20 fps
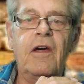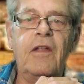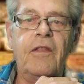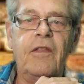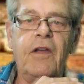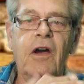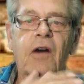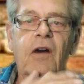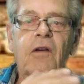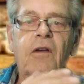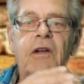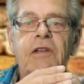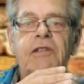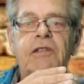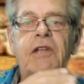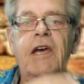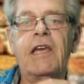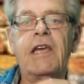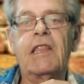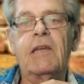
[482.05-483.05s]
The only
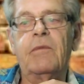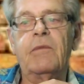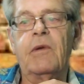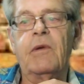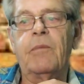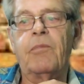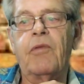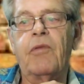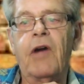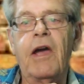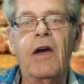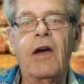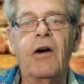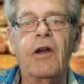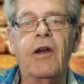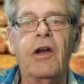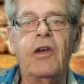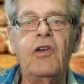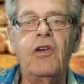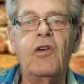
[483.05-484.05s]
snake that would prey
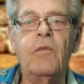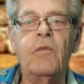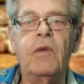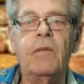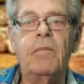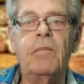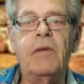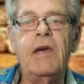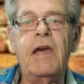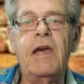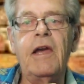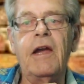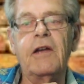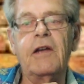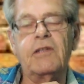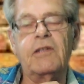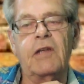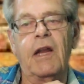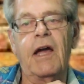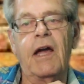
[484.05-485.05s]
on a human being
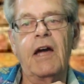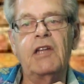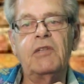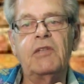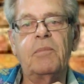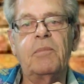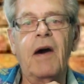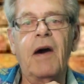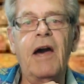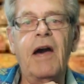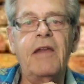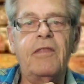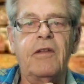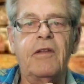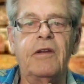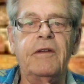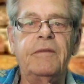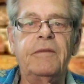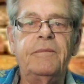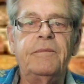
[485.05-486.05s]
is a large
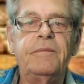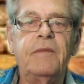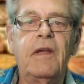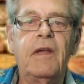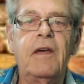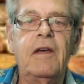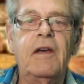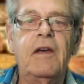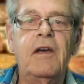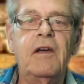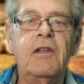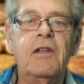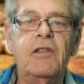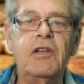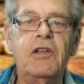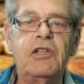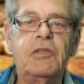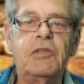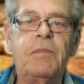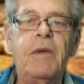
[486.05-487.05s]
python.
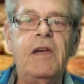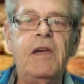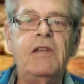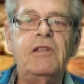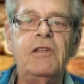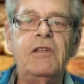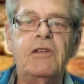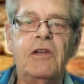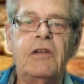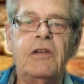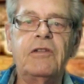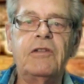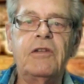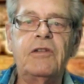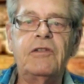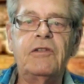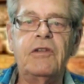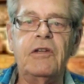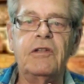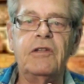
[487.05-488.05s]
This species
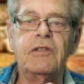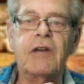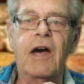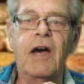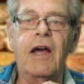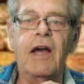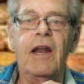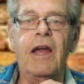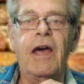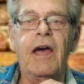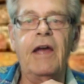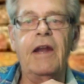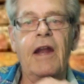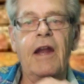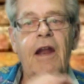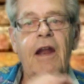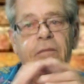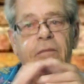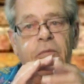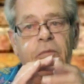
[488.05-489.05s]
exists in Thailand
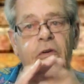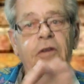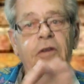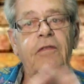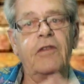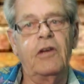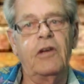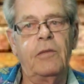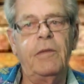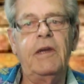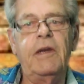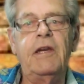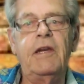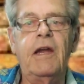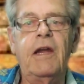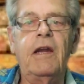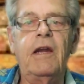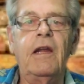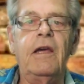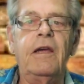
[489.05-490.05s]
and have proven to be
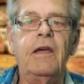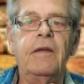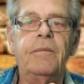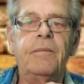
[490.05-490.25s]
deadly.